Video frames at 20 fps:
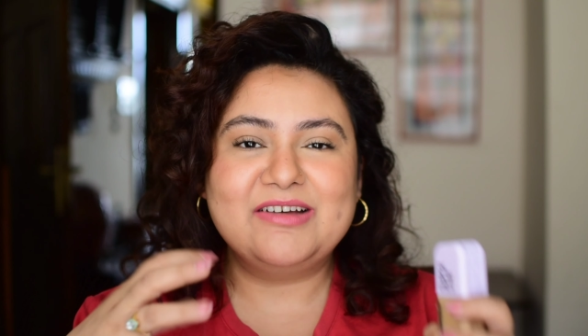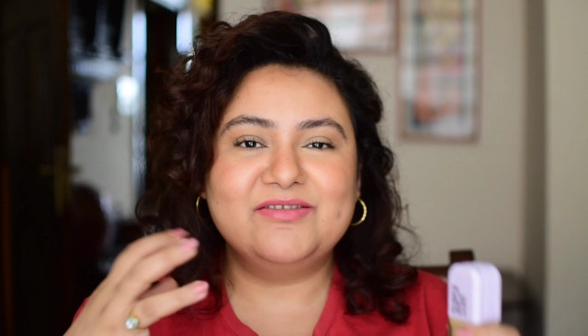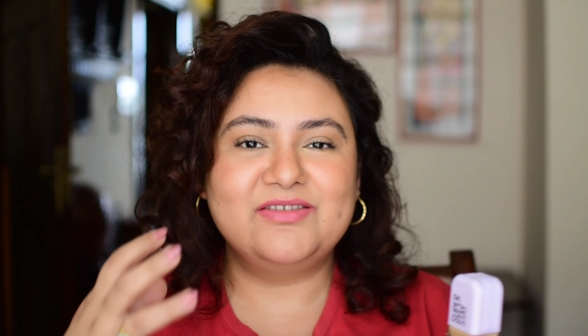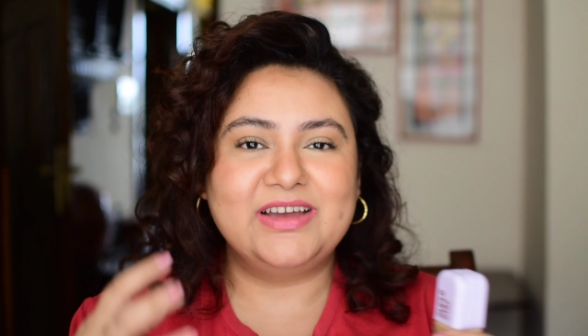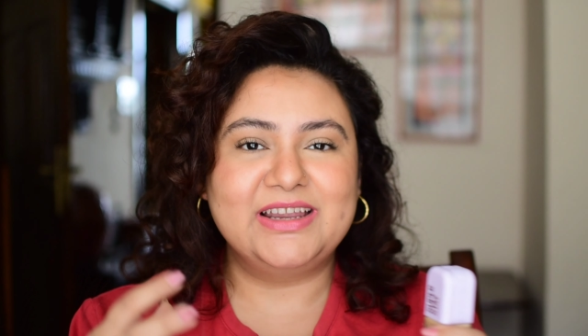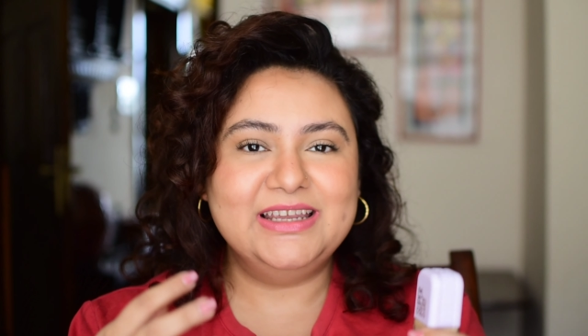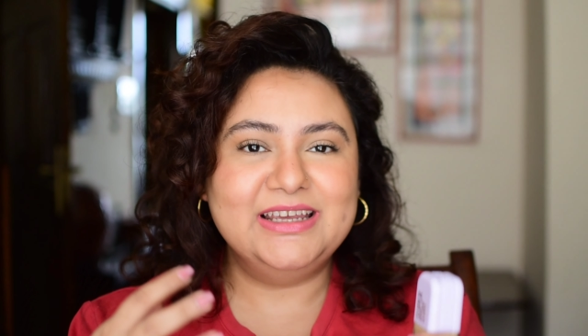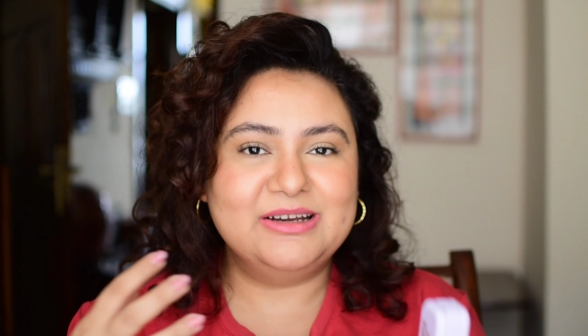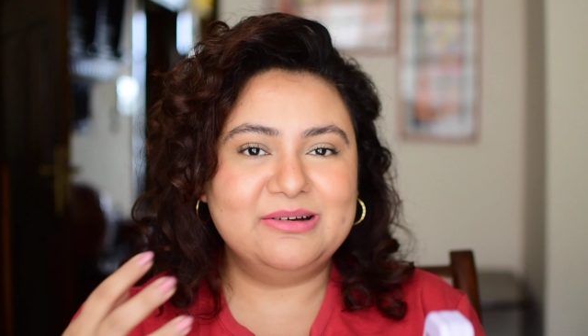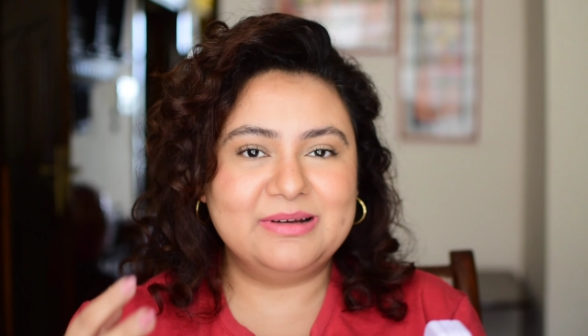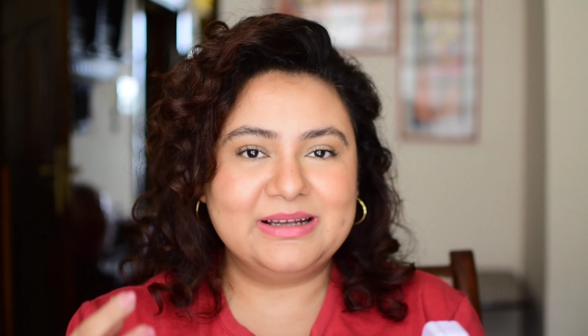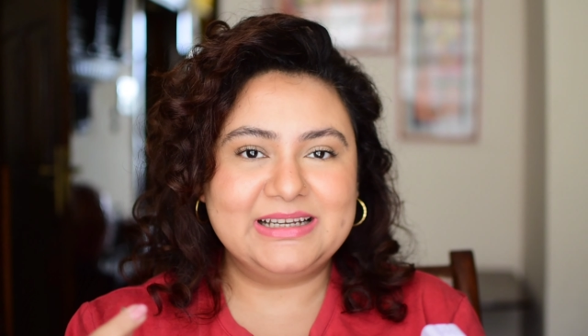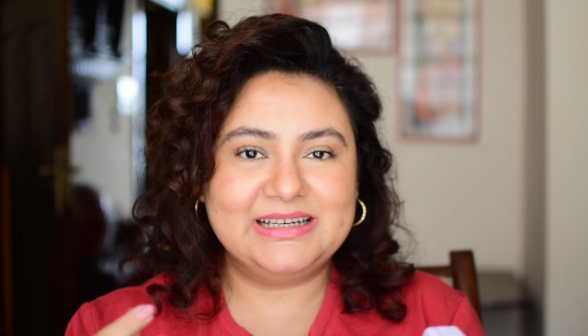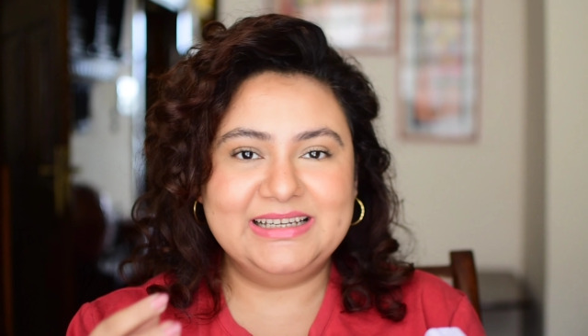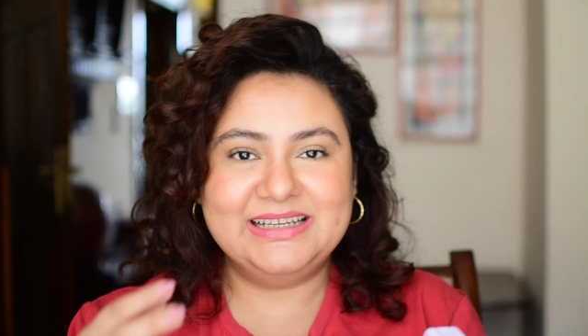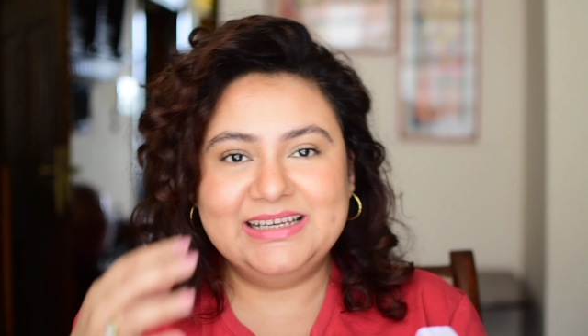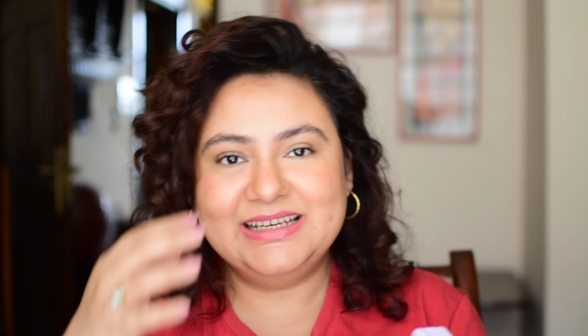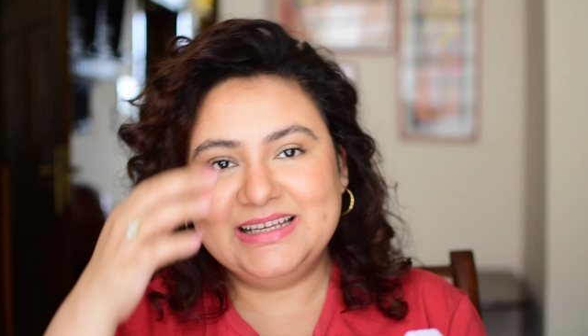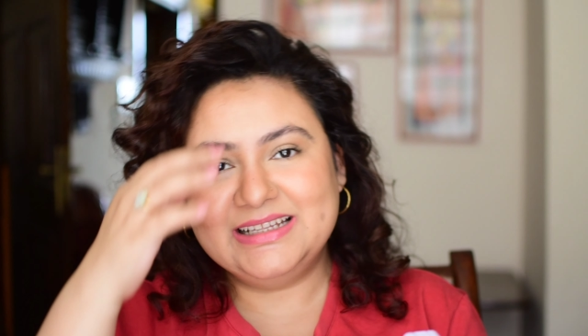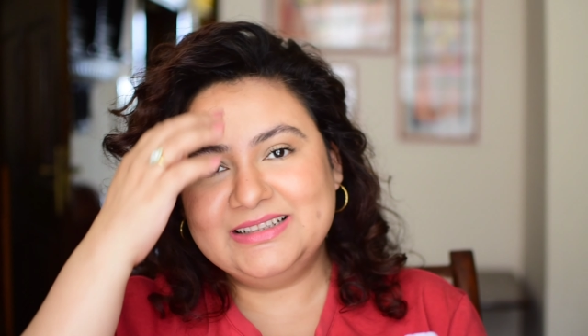very
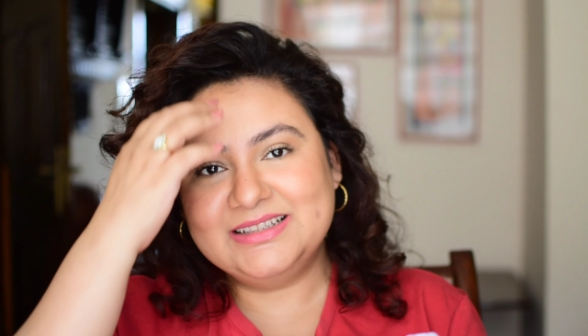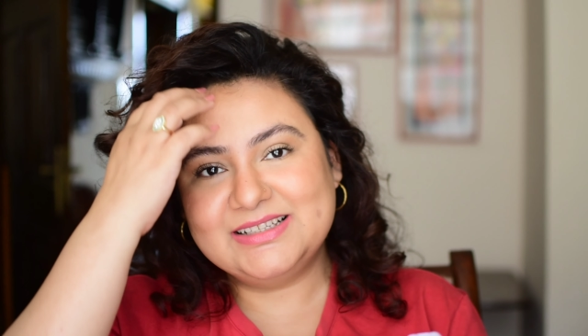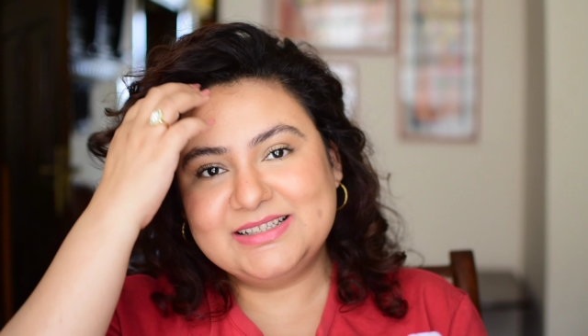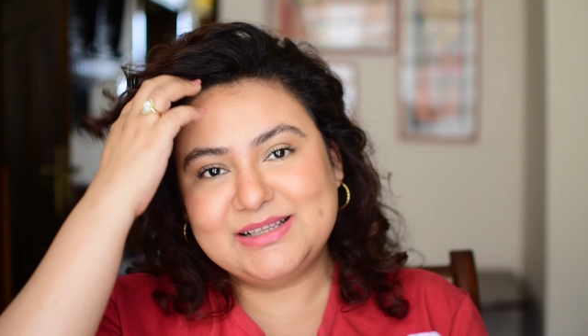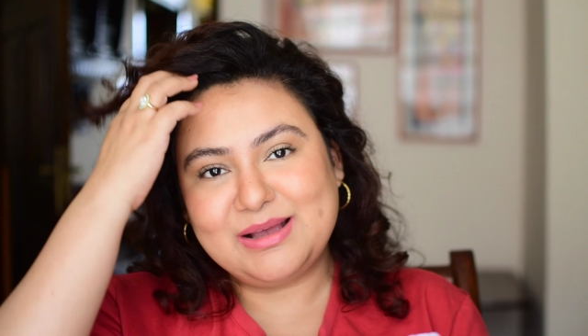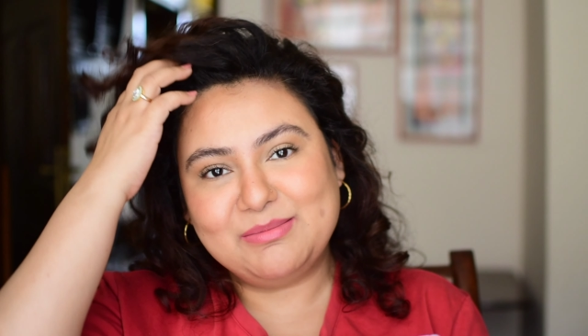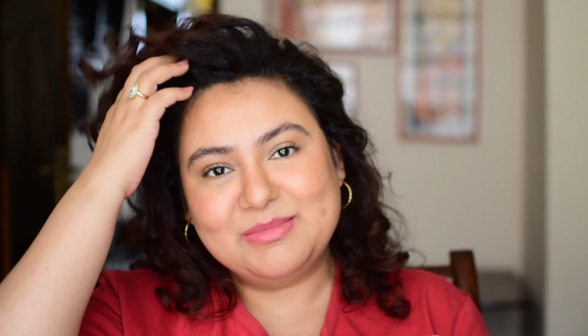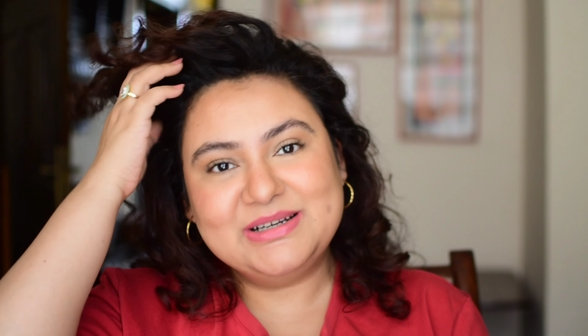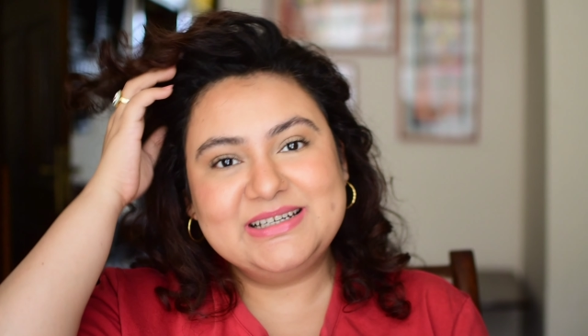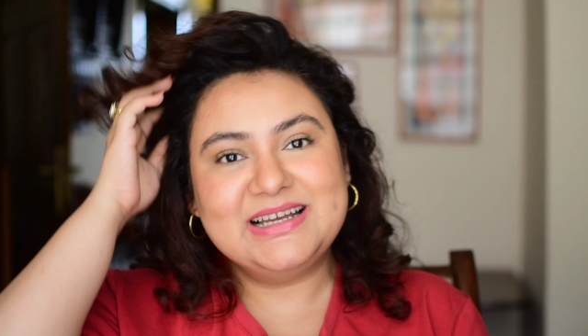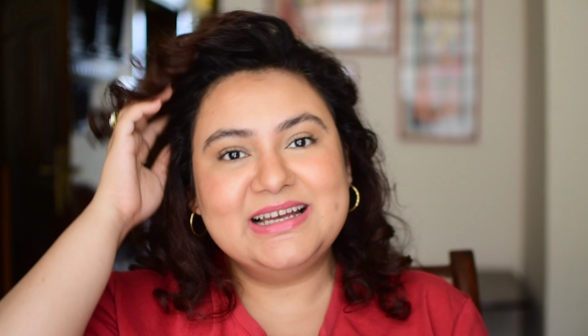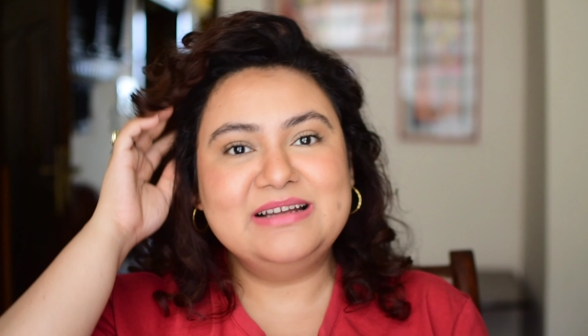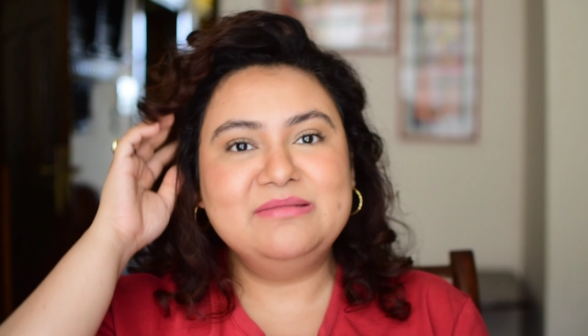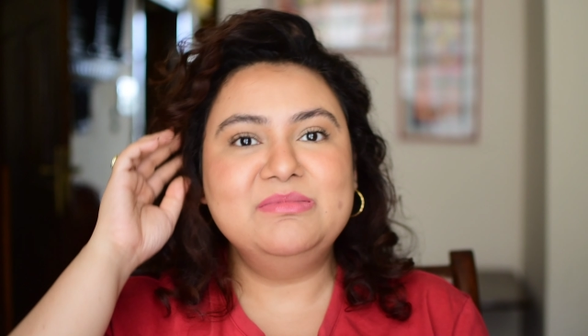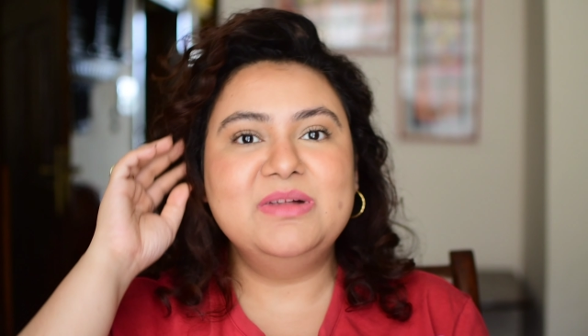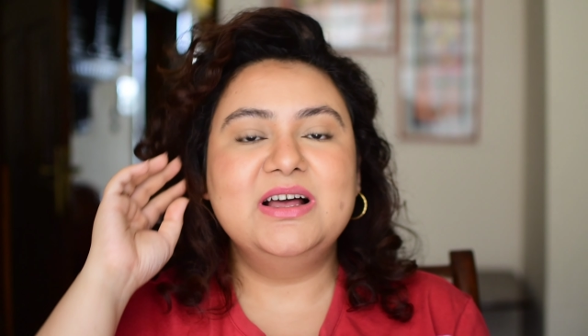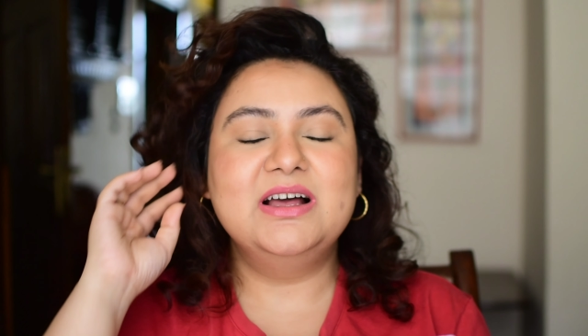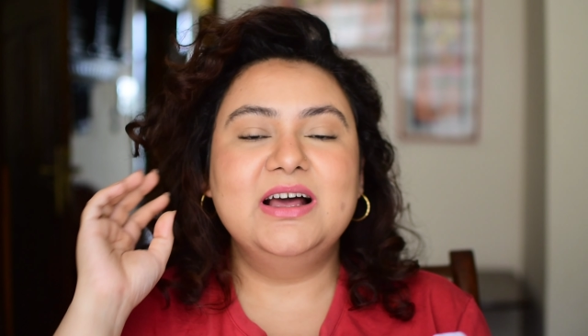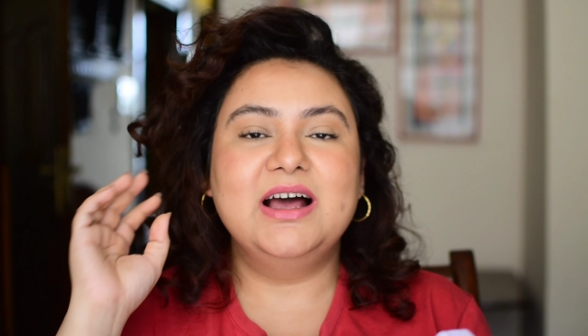quickly in the summertime,